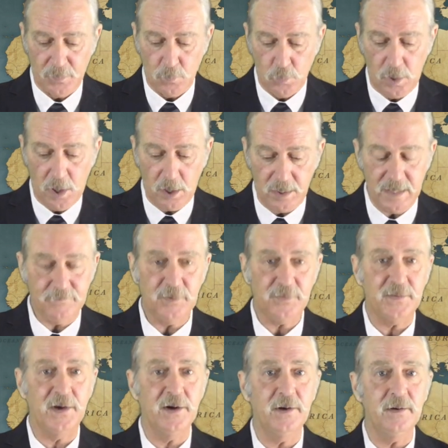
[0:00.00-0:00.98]
Well, I'll leave
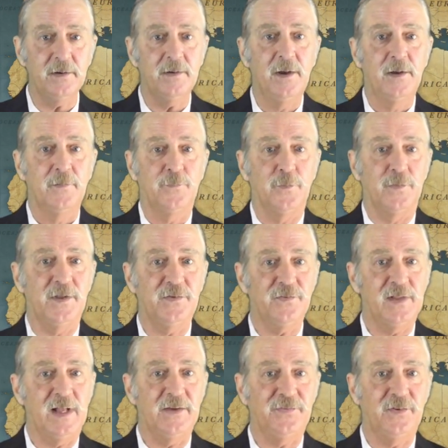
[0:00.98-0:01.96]
it there for
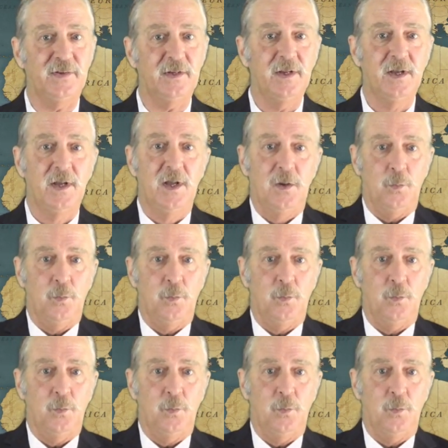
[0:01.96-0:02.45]
this lesson.